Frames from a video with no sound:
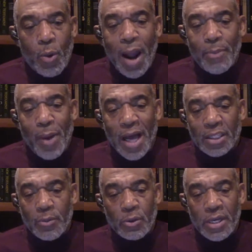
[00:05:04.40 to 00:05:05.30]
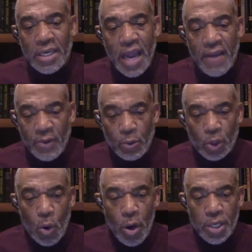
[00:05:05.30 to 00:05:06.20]
quite possible that David
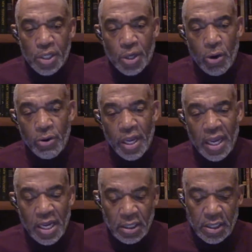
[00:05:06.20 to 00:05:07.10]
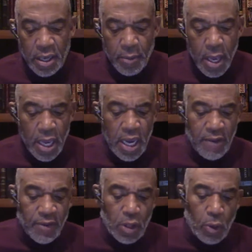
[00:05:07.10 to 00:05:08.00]
was going to turn against them,
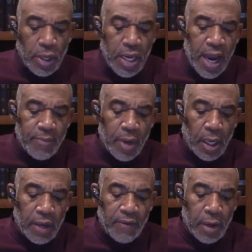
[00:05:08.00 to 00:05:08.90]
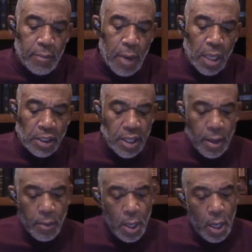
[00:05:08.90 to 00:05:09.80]
even though he had been living amongst
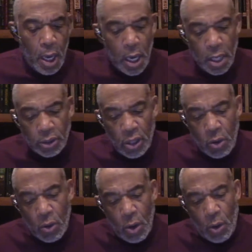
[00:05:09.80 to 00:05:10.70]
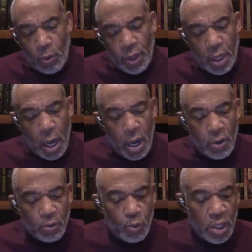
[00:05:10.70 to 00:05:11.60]
them.
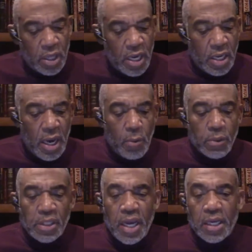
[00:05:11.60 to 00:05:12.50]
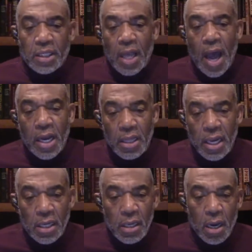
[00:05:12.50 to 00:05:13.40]
What they did was they decided
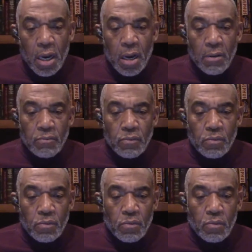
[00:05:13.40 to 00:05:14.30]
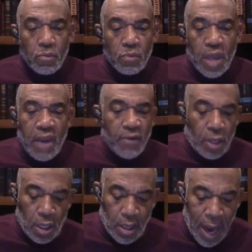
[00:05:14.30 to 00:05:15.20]
that
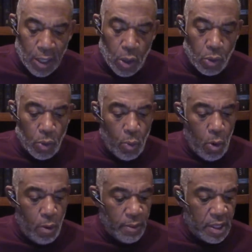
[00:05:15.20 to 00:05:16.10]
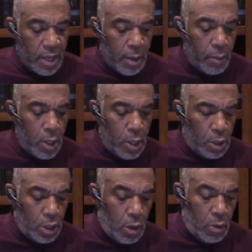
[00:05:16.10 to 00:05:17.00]
David could not go to war with them.
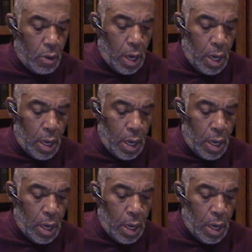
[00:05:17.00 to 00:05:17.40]
So